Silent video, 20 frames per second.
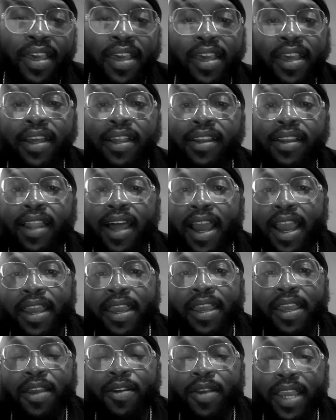like,
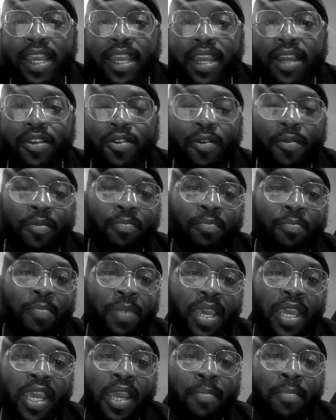it end up
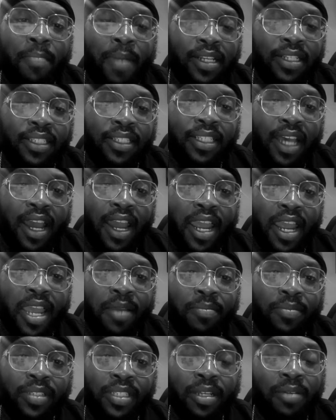being about the same,
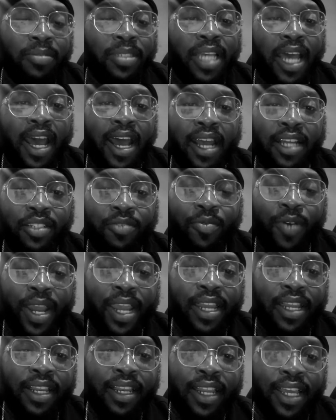sometimes
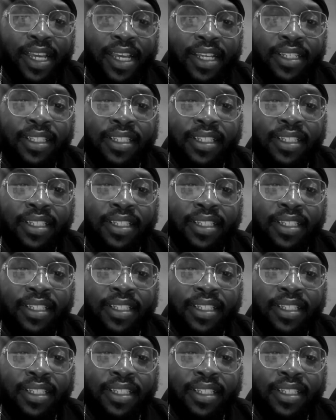way less.